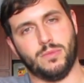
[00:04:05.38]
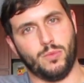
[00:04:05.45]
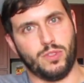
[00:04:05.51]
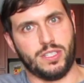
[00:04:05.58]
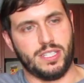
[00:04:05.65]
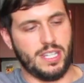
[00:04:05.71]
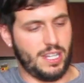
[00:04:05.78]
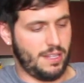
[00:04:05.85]
We'll
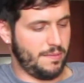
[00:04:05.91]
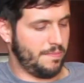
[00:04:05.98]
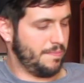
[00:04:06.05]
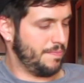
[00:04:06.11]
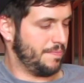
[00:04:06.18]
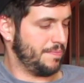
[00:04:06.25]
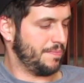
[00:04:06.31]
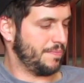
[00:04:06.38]
see.
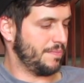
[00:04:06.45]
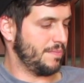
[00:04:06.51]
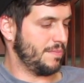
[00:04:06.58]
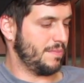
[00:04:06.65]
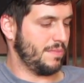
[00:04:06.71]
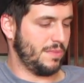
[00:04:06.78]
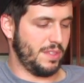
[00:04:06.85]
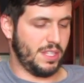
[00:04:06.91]

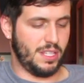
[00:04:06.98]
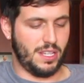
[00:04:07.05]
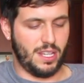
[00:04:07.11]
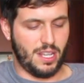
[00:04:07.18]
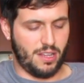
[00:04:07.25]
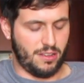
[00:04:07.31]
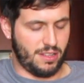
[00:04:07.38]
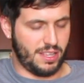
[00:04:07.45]

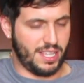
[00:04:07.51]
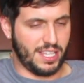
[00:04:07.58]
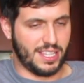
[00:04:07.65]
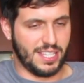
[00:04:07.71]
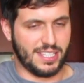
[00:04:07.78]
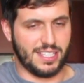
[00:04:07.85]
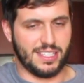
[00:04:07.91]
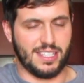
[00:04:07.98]
Oh, I think
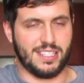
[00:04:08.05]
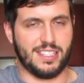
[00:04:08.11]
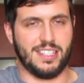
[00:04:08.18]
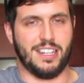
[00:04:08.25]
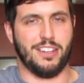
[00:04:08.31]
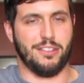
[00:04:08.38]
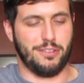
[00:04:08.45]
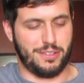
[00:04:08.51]
this
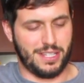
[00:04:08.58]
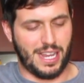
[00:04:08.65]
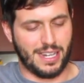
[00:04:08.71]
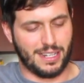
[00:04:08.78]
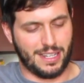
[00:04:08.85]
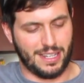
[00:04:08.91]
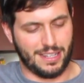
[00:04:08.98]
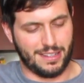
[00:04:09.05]
is another
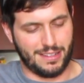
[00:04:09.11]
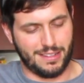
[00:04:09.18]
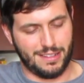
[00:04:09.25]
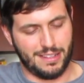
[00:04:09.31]
sidekick.